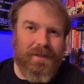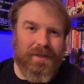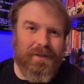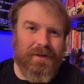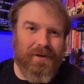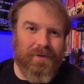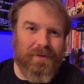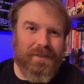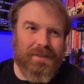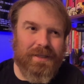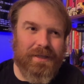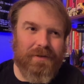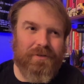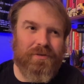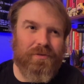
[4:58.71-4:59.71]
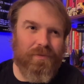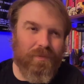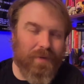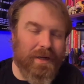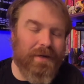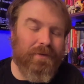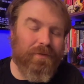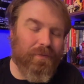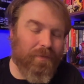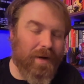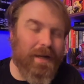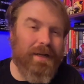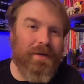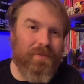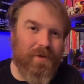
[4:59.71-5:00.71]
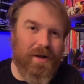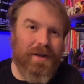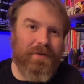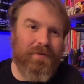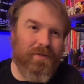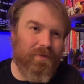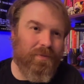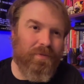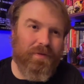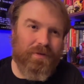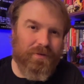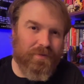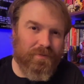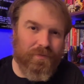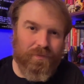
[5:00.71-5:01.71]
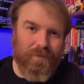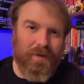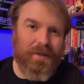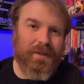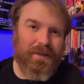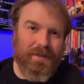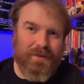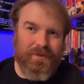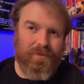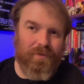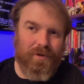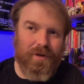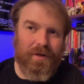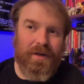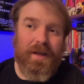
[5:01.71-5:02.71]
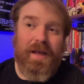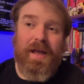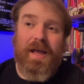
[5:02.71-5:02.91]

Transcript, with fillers: You know, it's like writing wise, this movie just really doesn't work.